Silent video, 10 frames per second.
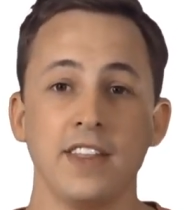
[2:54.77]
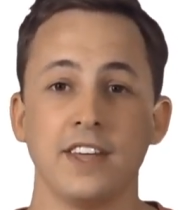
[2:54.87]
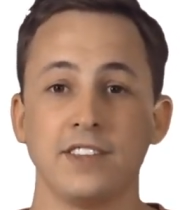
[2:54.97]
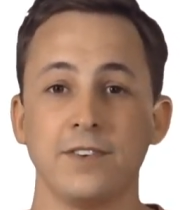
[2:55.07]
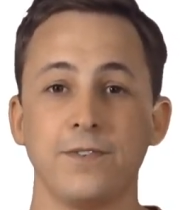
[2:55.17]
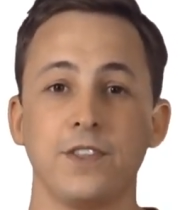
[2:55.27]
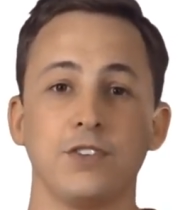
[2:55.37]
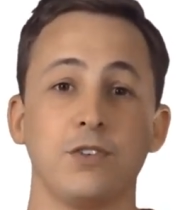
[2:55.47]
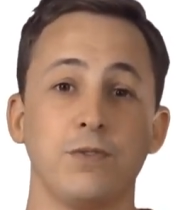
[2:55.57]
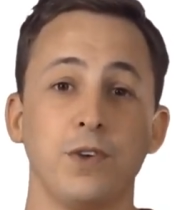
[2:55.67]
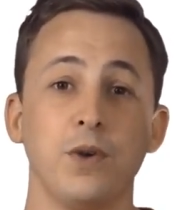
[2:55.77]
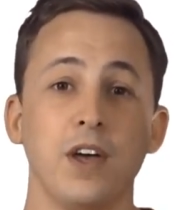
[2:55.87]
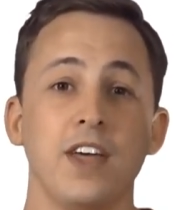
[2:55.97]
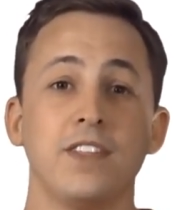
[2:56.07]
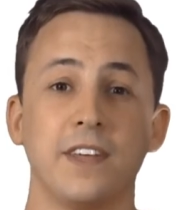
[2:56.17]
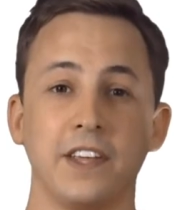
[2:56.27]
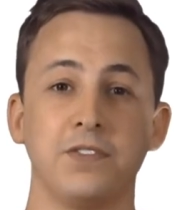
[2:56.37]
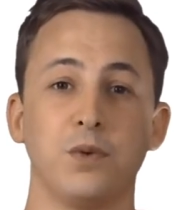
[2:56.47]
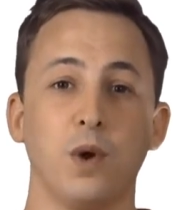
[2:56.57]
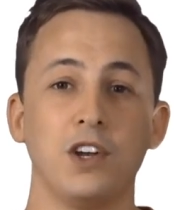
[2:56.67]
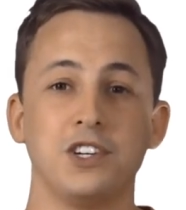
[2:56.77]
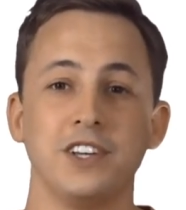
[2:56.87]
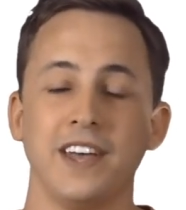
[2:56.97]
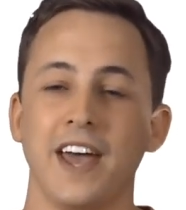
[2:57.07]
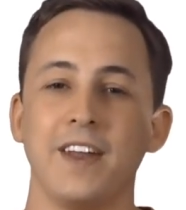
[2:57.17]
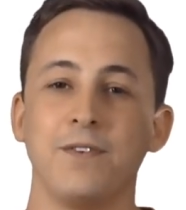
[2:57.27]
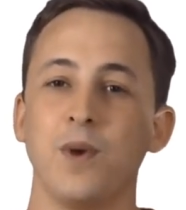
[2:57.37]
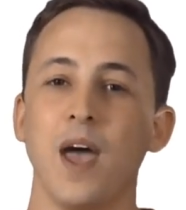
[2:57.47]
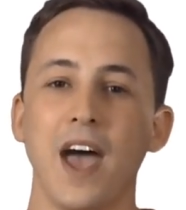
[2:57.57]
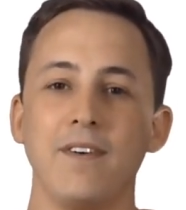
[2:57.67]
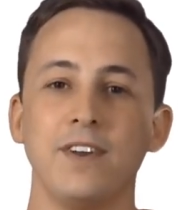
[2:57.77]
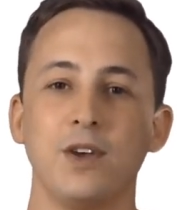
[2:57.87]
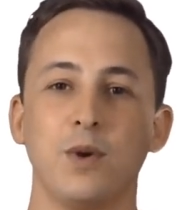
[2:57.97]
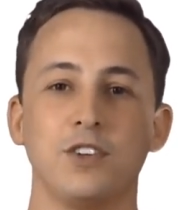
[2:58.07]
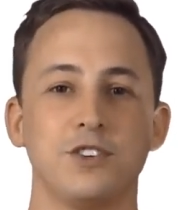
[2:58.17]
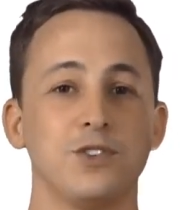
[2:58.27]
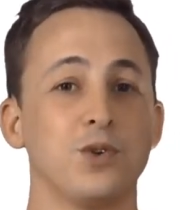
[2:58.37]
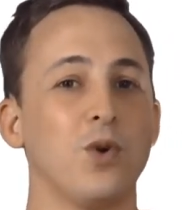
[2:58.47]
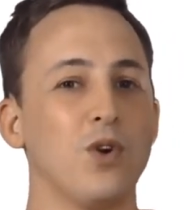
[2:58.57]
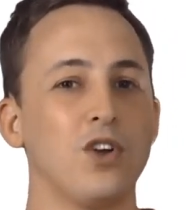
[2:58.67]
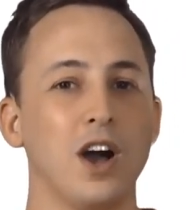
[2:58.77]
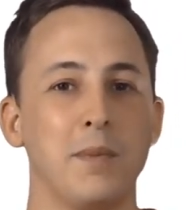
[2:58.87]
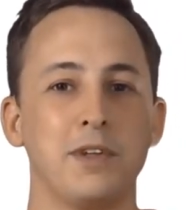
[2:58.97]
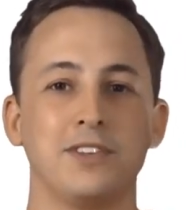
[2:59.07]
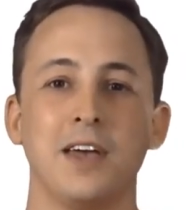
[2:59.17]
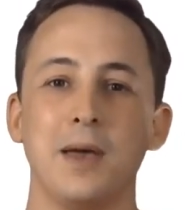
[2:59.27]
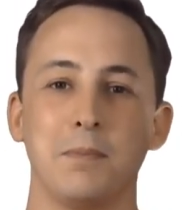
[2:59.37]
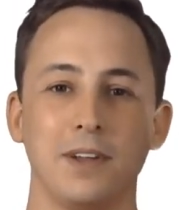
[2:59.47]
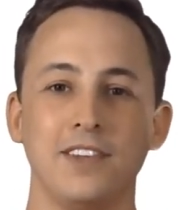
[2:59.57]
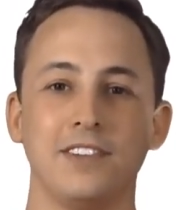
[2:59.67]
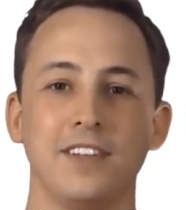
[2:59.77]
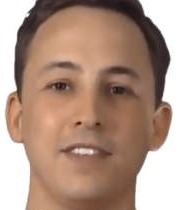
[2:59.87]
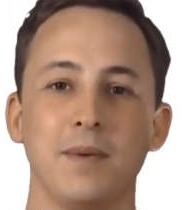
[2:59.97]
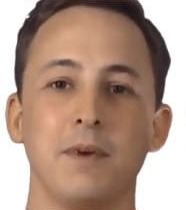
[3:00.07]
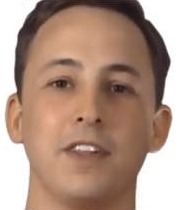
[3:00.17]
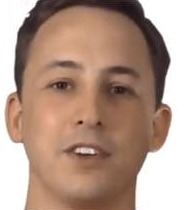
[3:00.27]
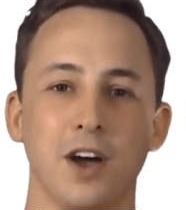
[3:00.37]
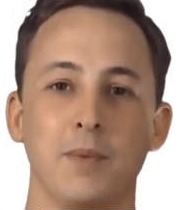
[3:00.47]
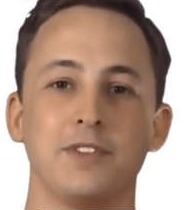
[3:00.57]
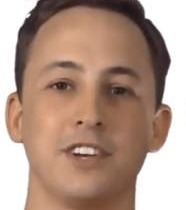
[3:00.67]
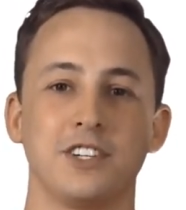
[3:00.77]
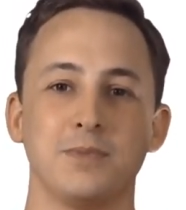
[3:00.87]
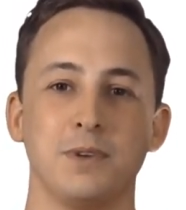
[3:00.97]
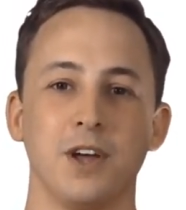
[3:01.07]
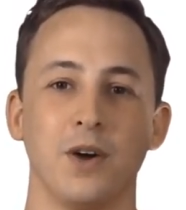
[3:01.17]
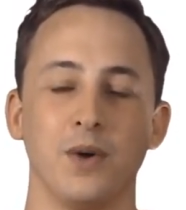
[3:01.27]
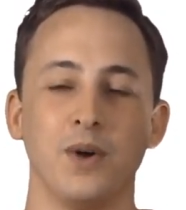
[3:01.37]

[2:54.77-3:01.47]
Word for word: That's it for this review. Thanks for watching, and if you have any questions or comments, please leave them in the comment section below.